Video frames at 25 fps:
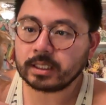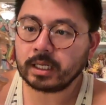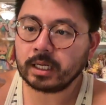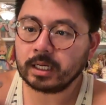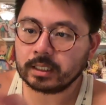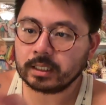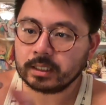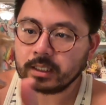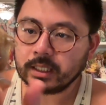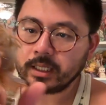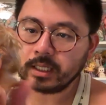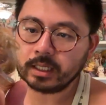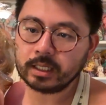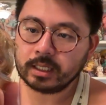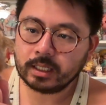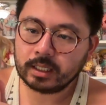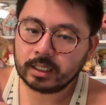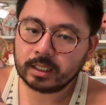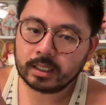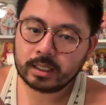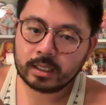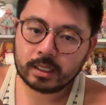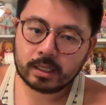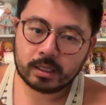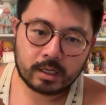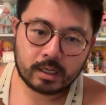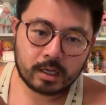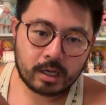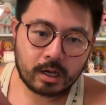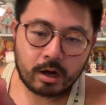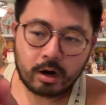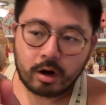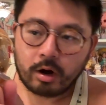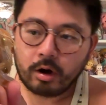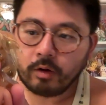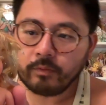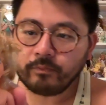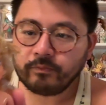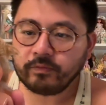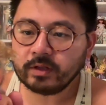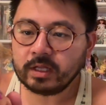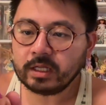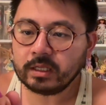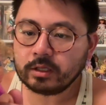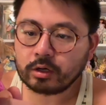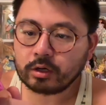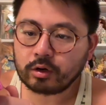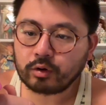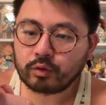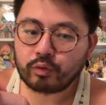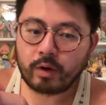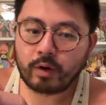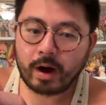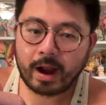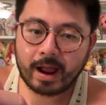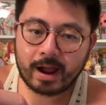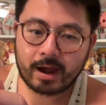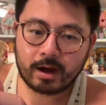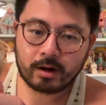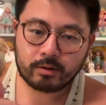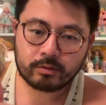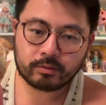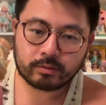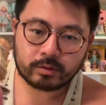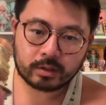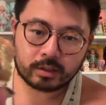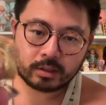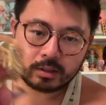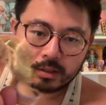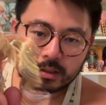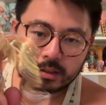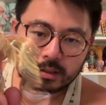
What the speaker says: ugly. Hopefully the crown